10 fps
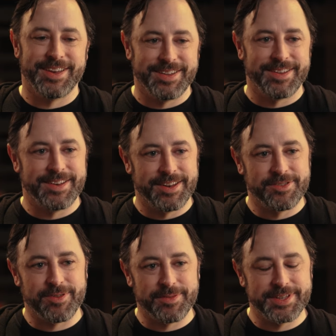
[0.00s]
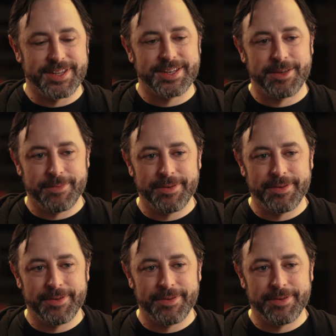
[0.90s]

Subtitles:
And Torkel was on that team.